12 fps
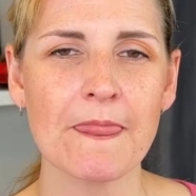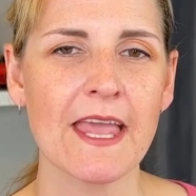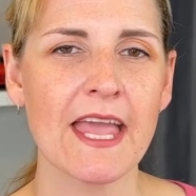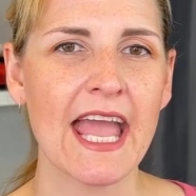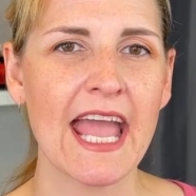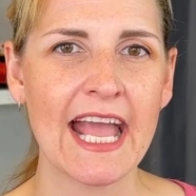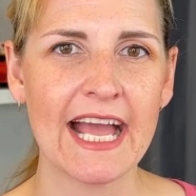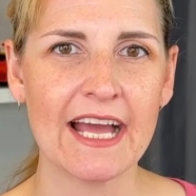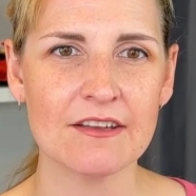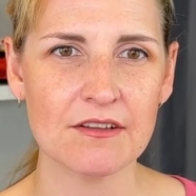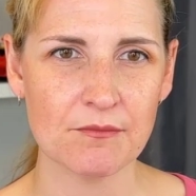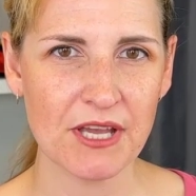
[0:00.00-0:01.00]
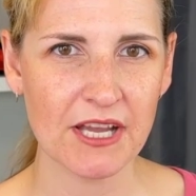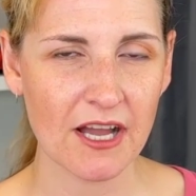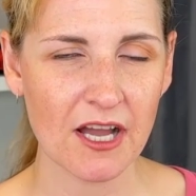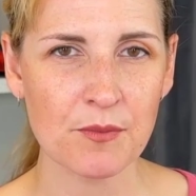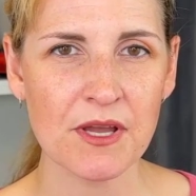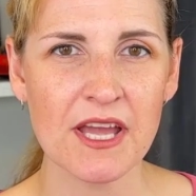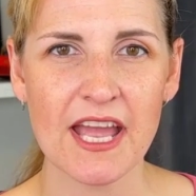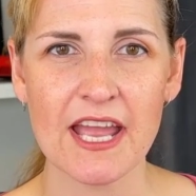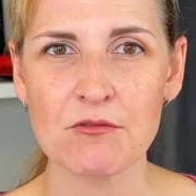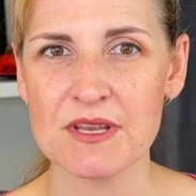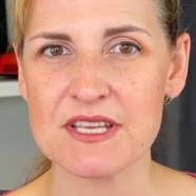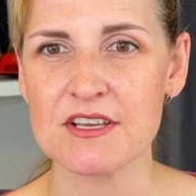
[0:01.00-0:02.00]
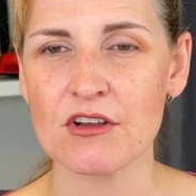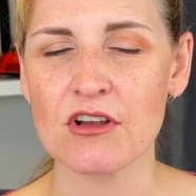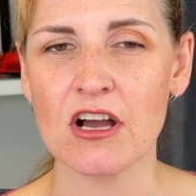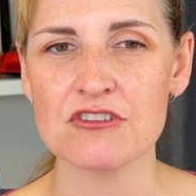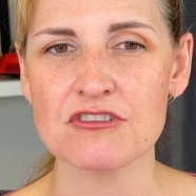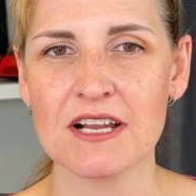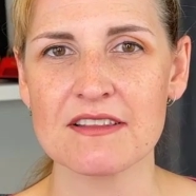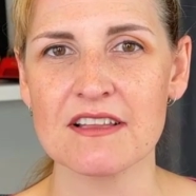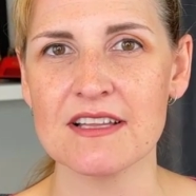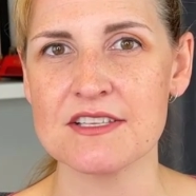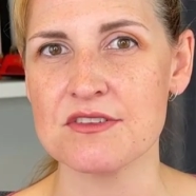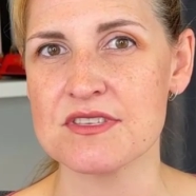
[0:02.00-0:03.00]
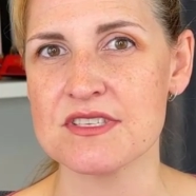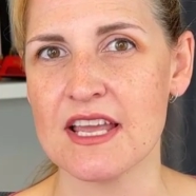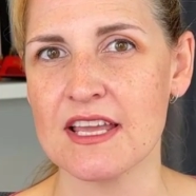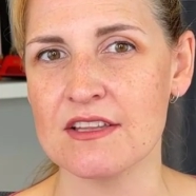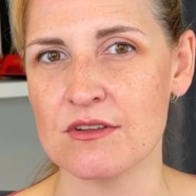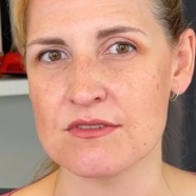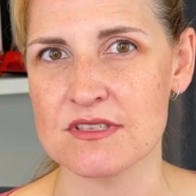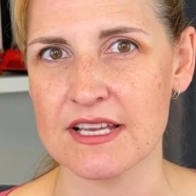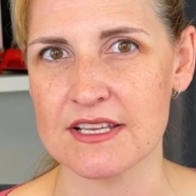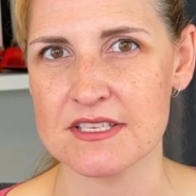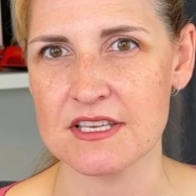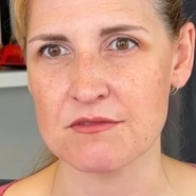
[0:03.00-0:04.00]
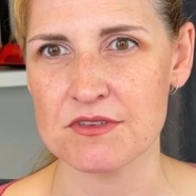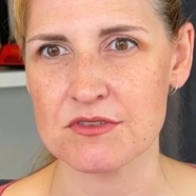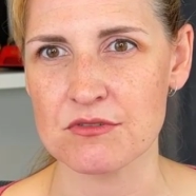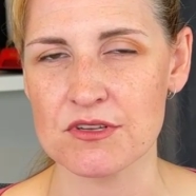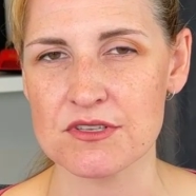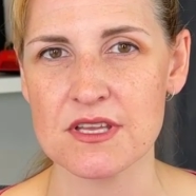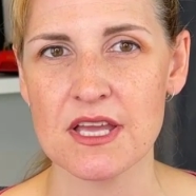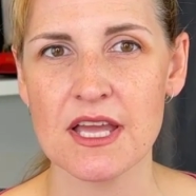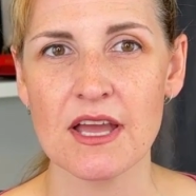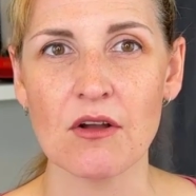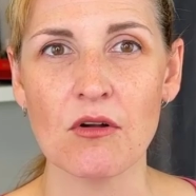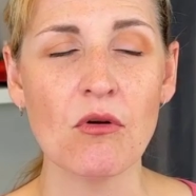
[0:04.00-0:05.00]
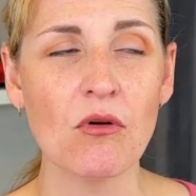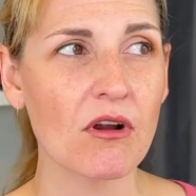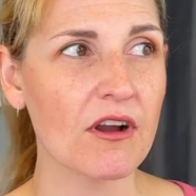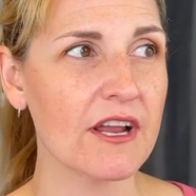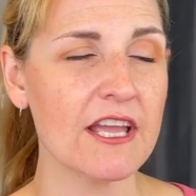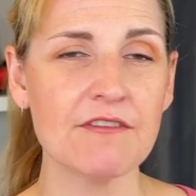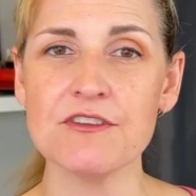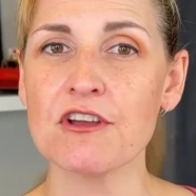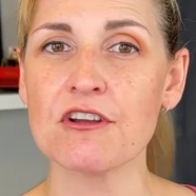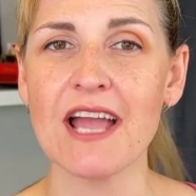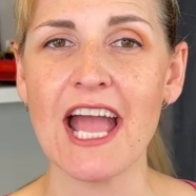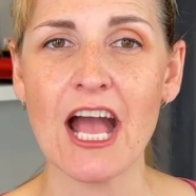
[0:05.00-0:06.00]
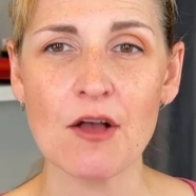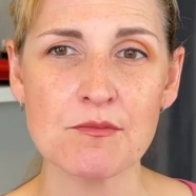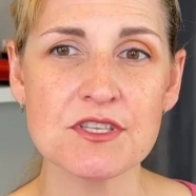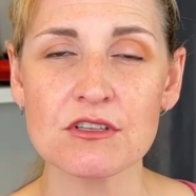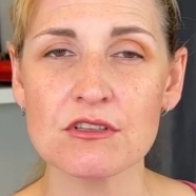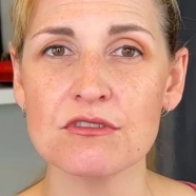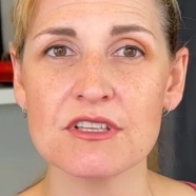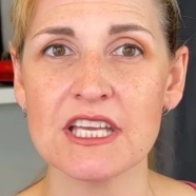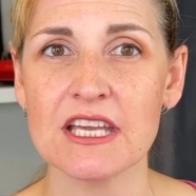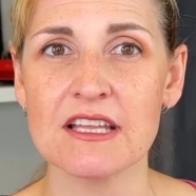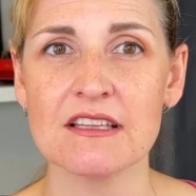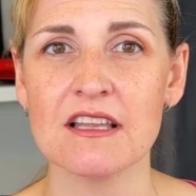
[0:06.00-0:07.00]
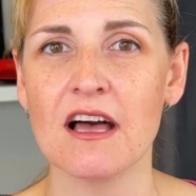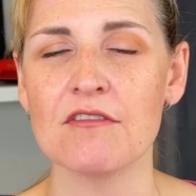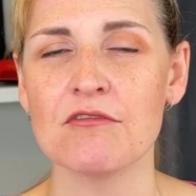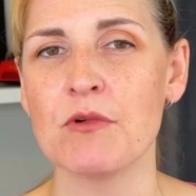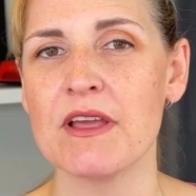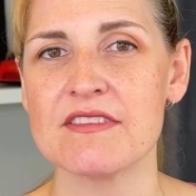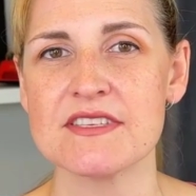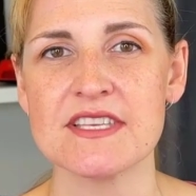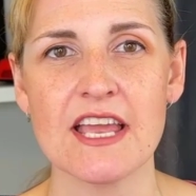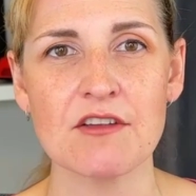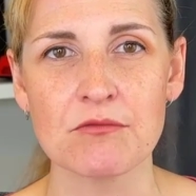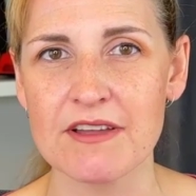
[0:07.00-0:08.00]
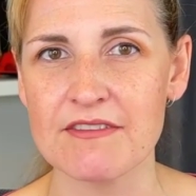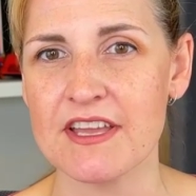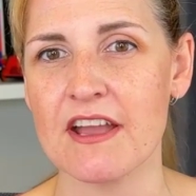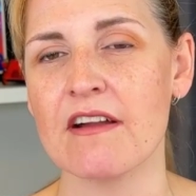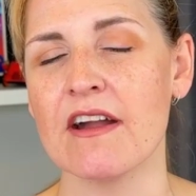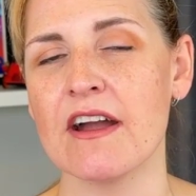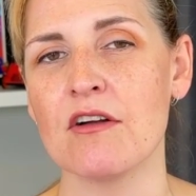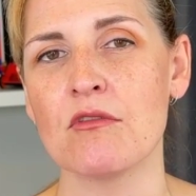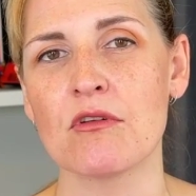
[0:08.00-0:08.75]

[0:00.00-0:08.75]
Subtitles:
and pick up a resale contract that lets you stay in those legacy resorts. Or if you're absolutely in love with, say, Riviera or